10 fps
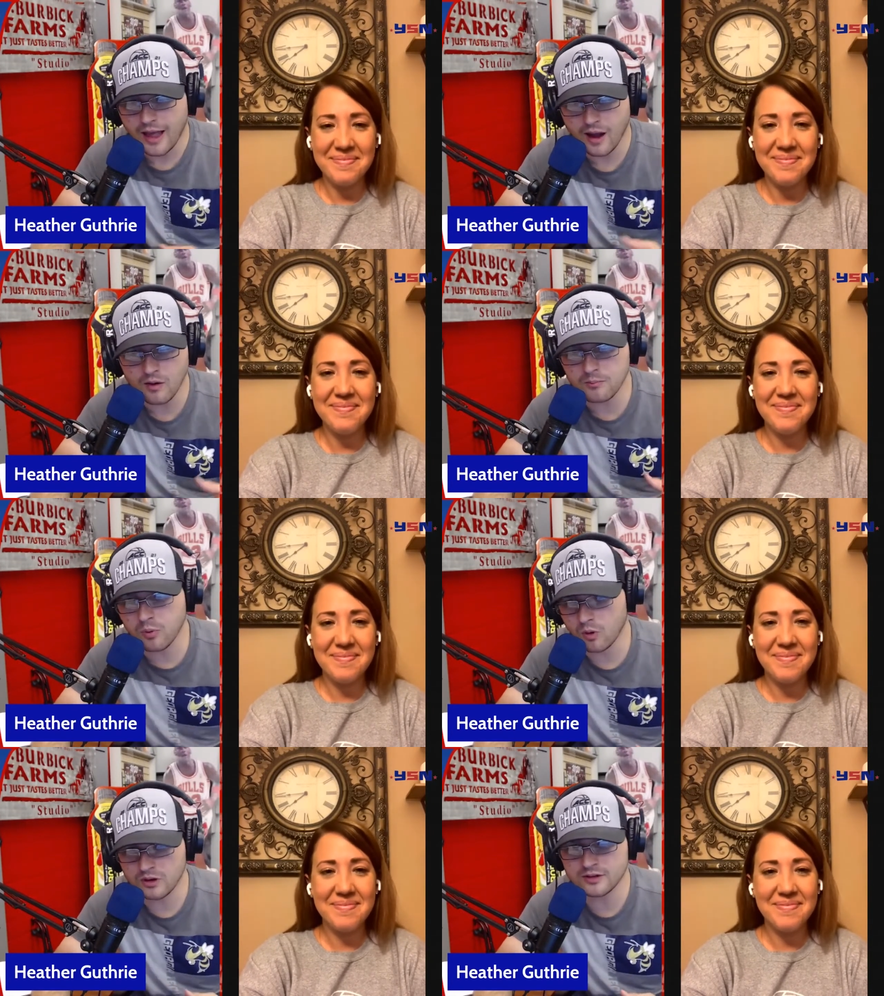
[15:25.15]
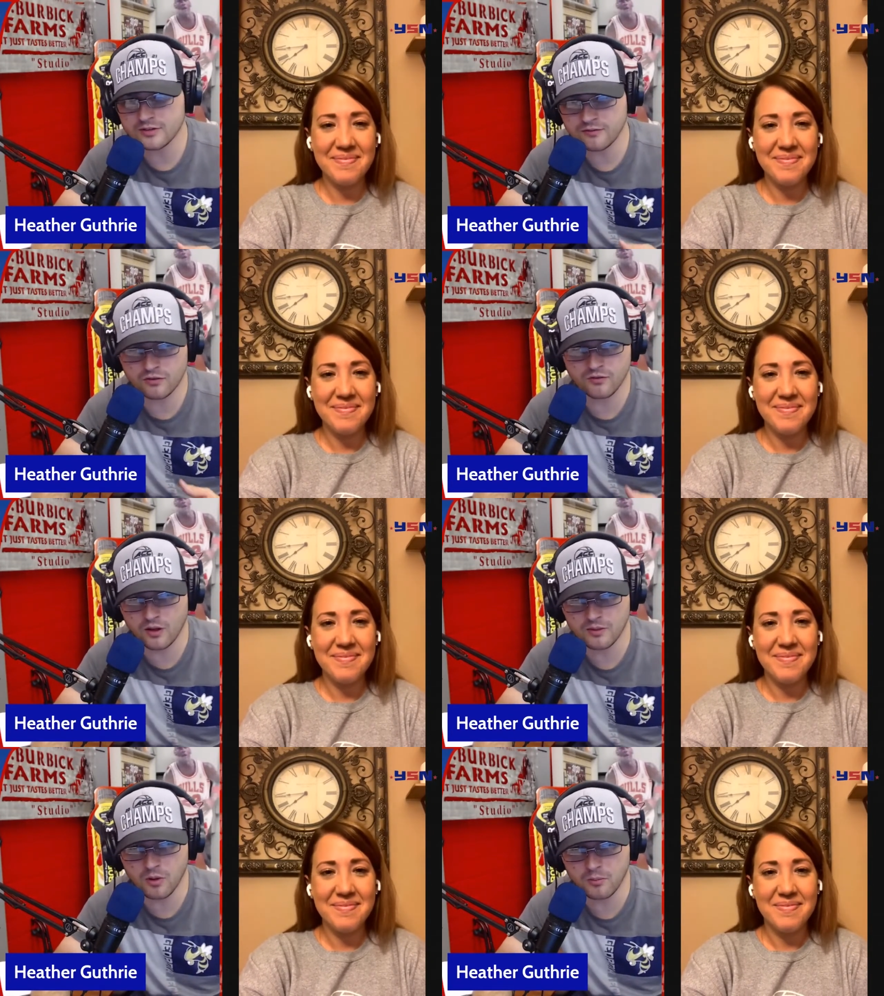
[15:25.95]
Speaker 1: How mm-hmm. important is it for
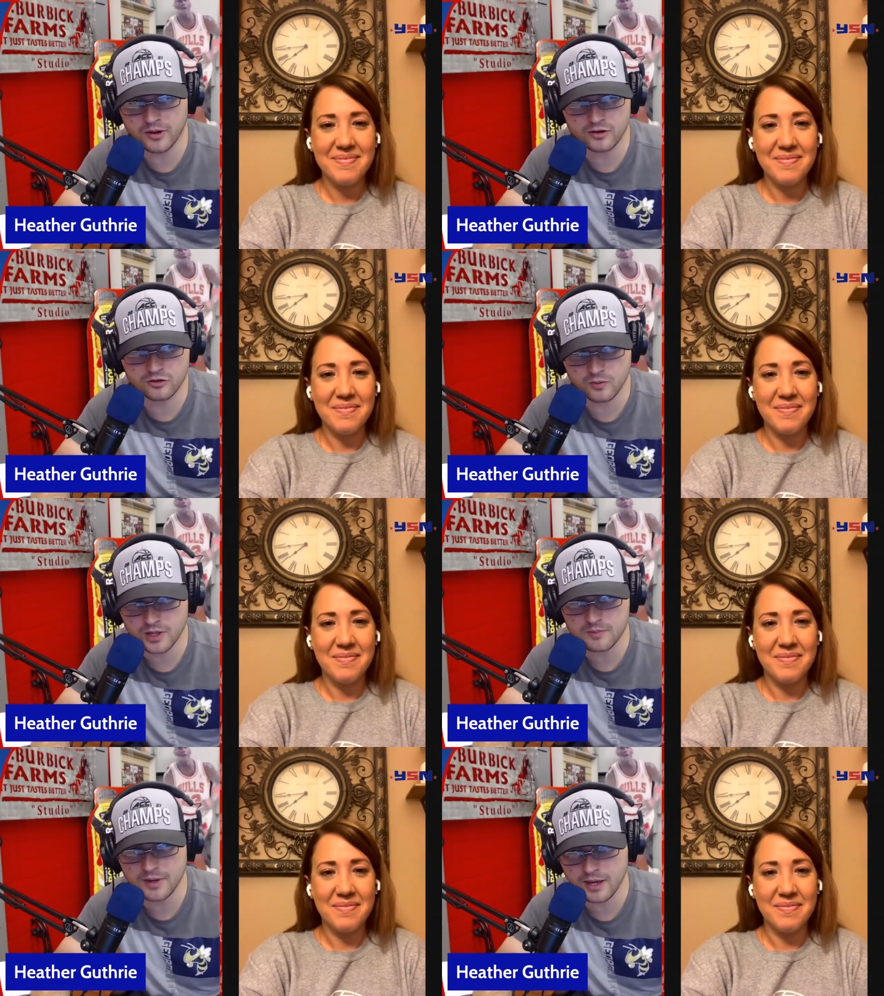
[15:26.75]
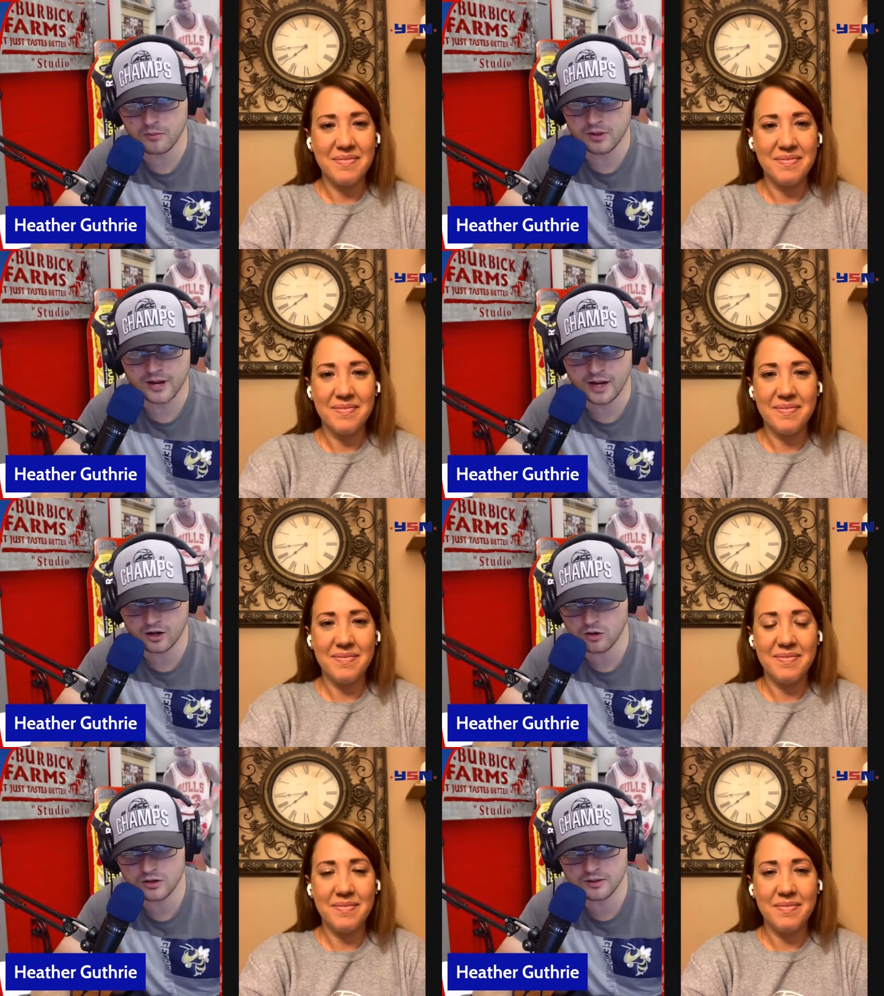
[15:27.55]
volleyball players to really be able to kind
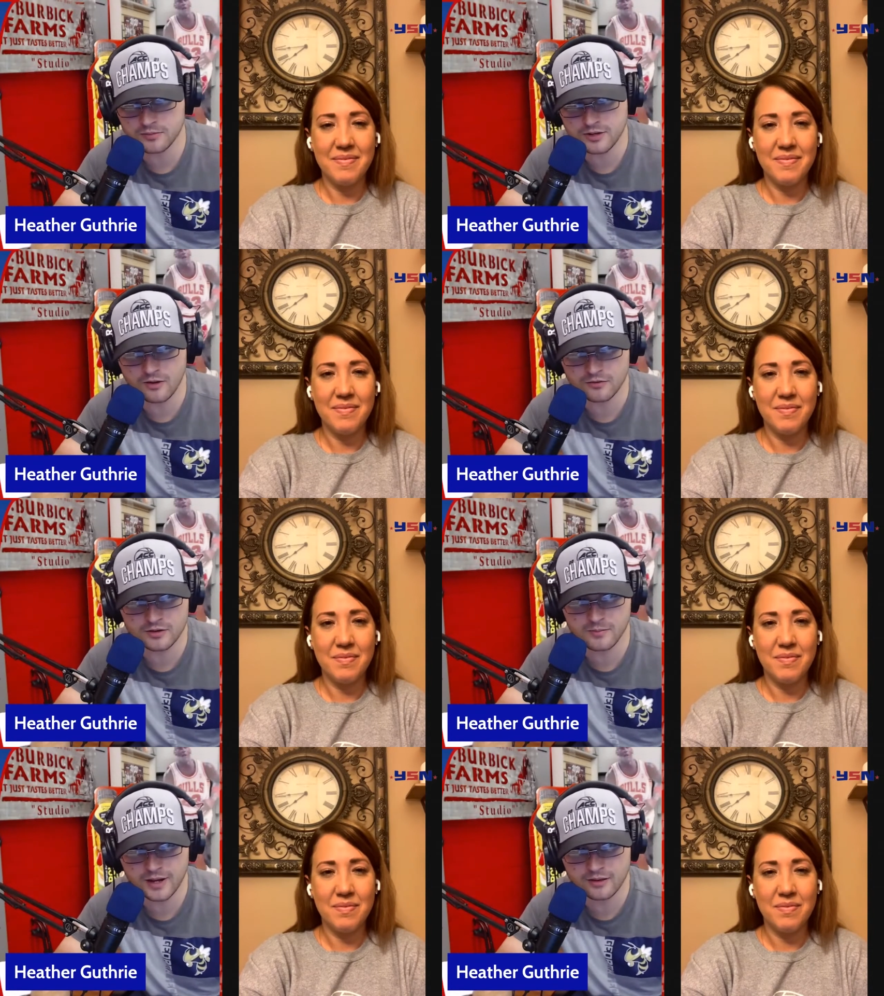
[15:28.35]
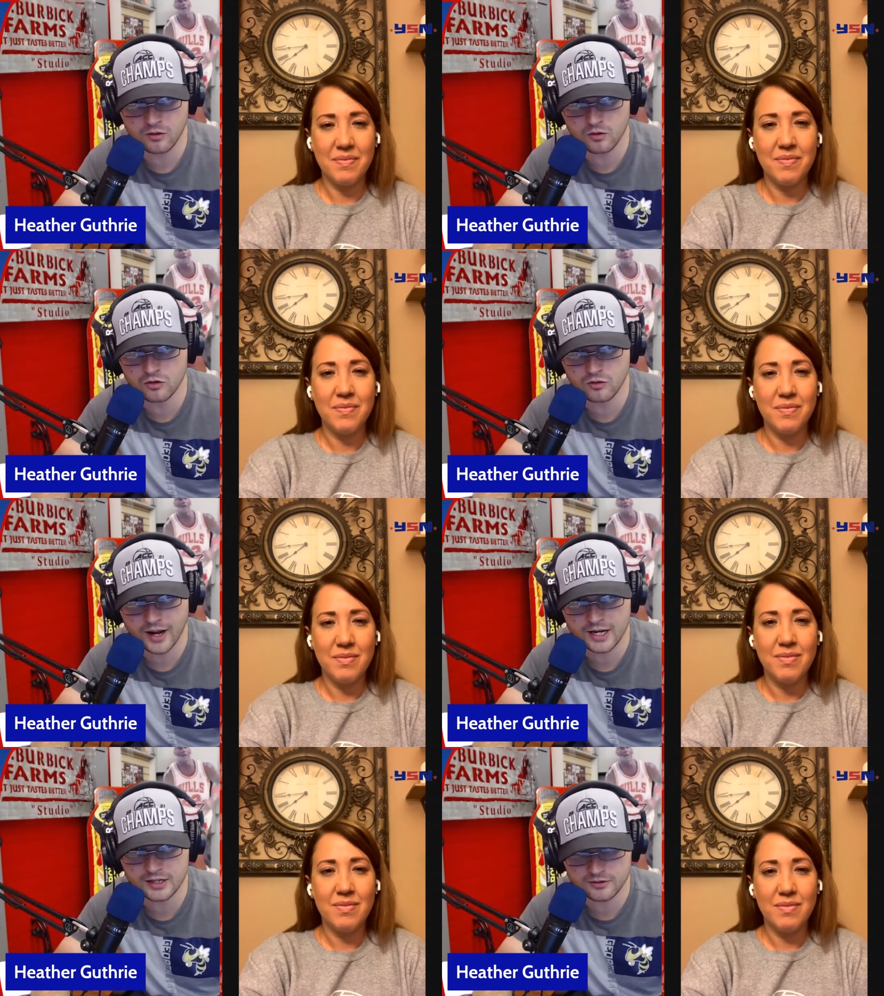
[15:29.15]
of coach themselves and make their own
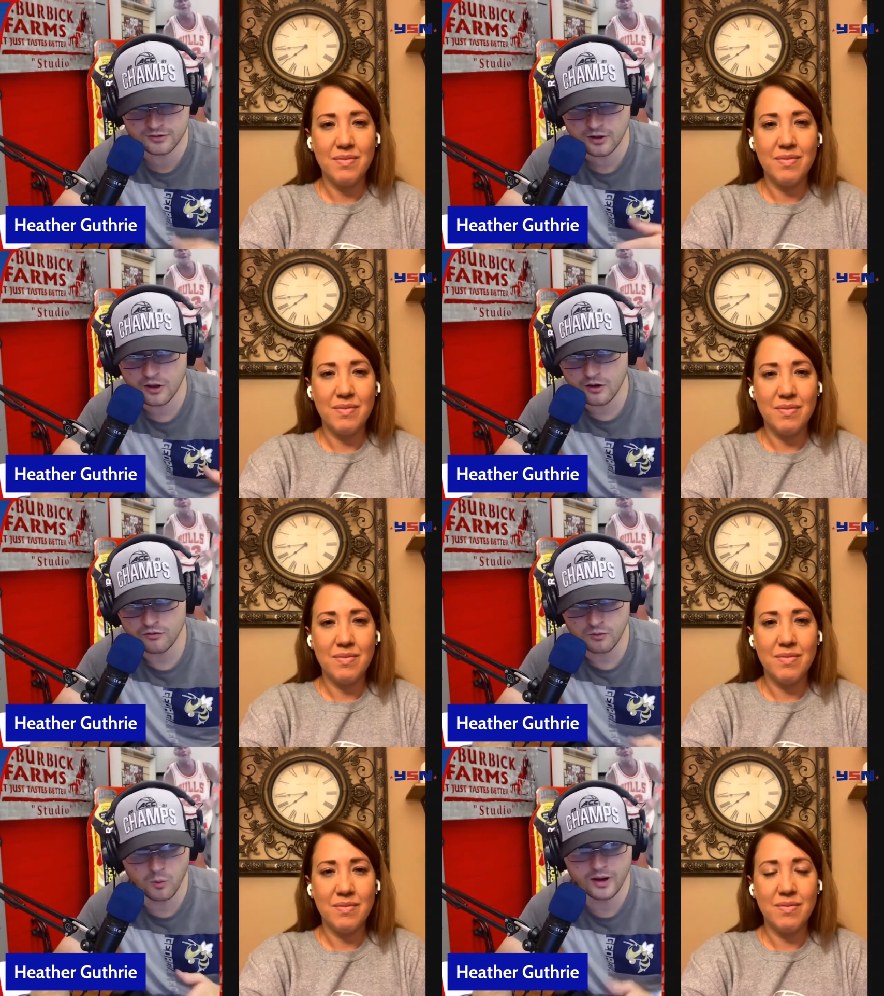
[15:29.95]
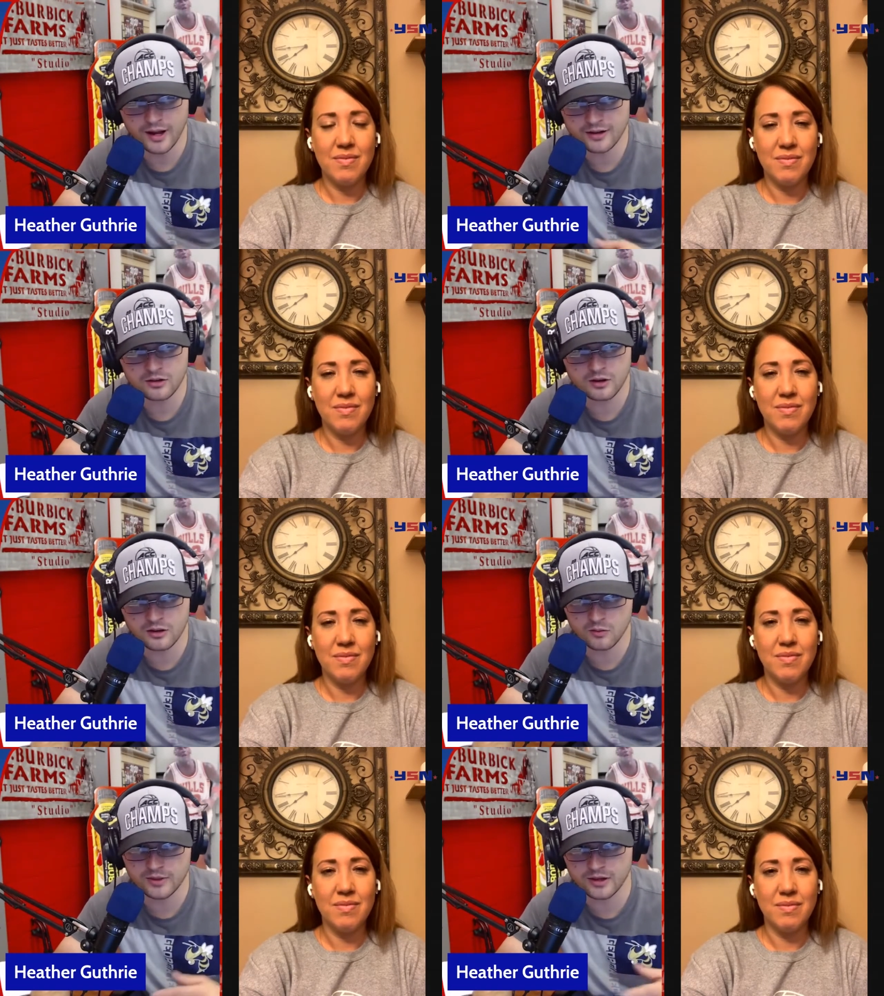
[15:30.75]
corrections from one night to
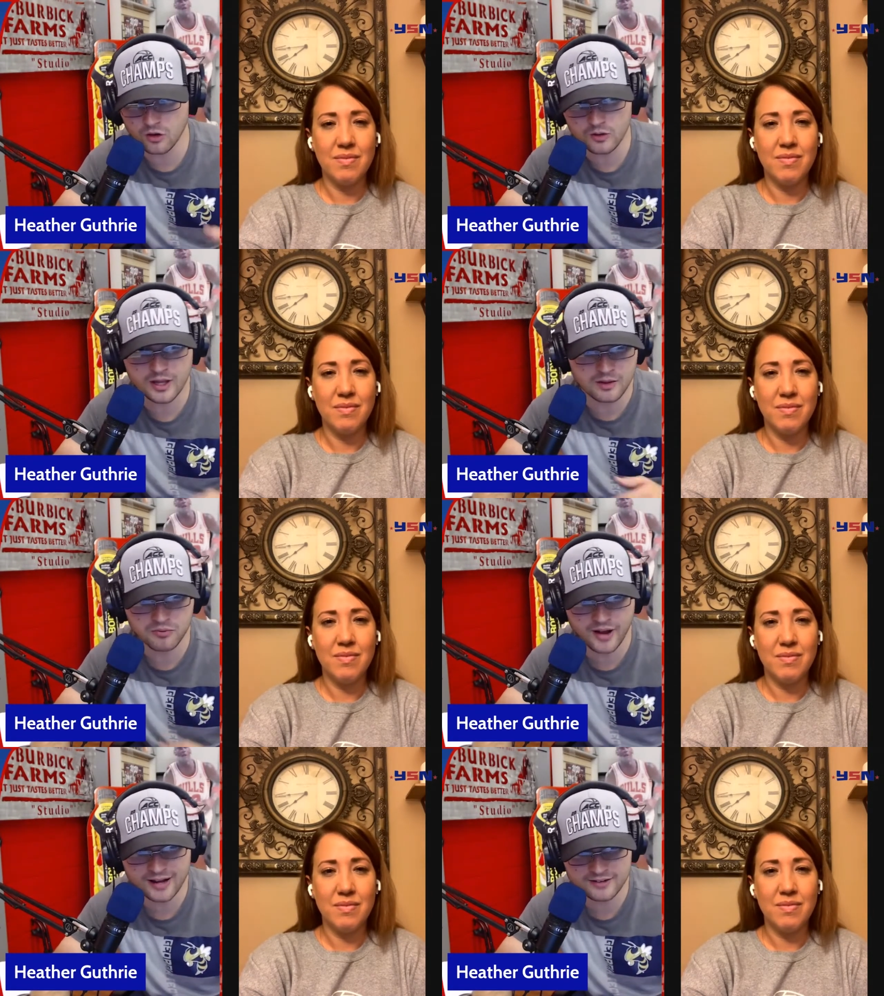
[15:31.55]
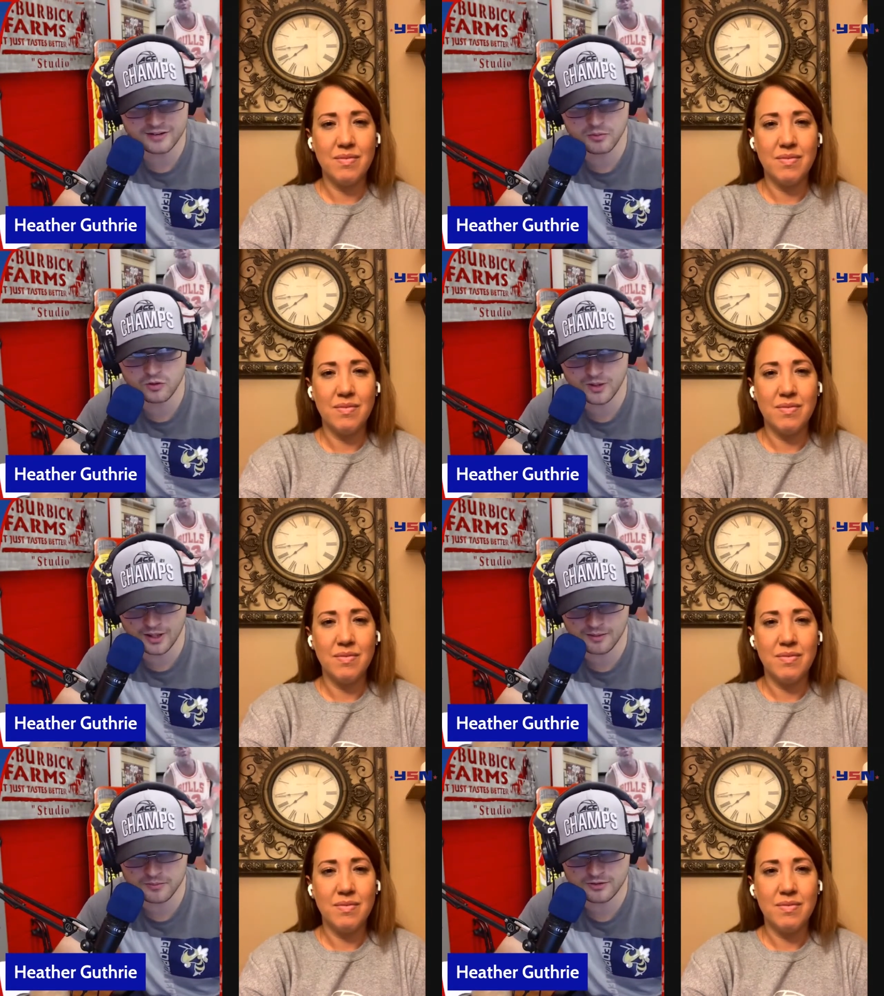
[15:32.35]
another when they don't get a practice in between
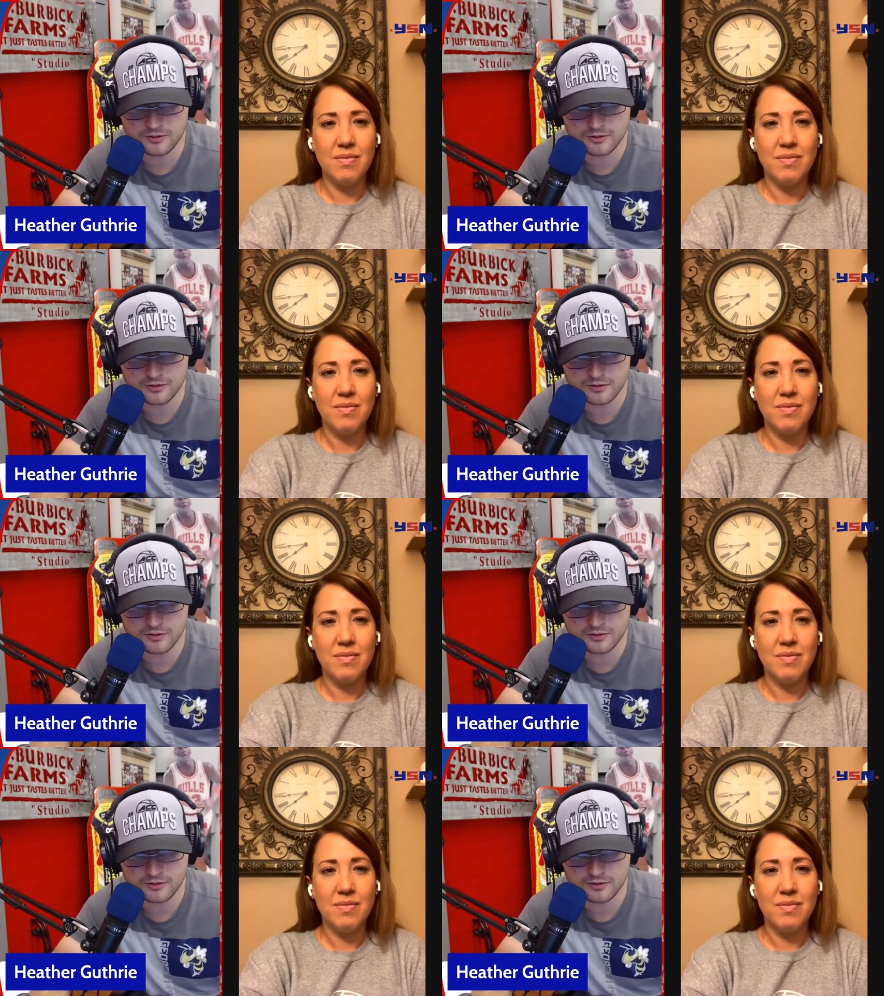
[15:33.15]
games?